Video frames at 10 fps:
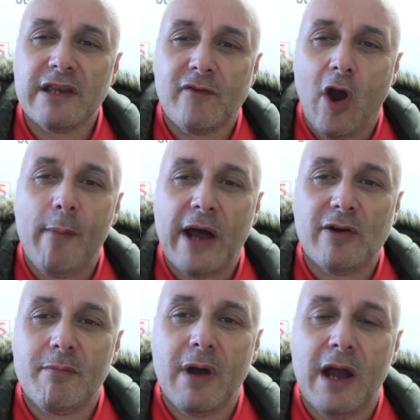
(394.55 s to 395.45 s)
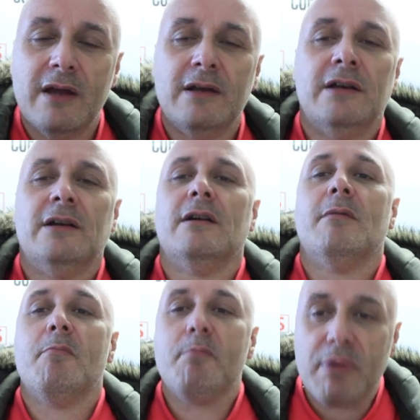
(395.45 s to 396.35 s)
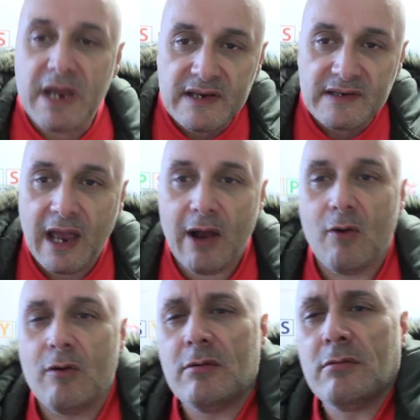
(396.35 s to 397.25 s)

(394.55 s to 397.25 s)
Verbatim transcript: You've got my number. Peace out.